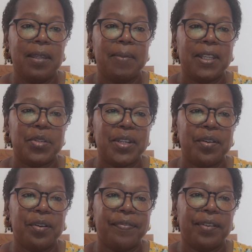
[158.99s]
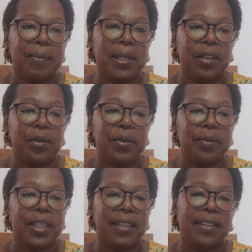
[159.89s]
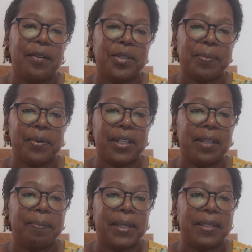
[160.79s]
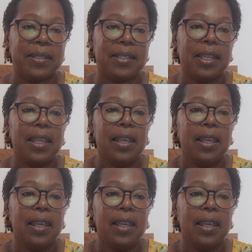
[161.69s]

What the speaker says: because we'd heard from a local that that was a pretty good bus.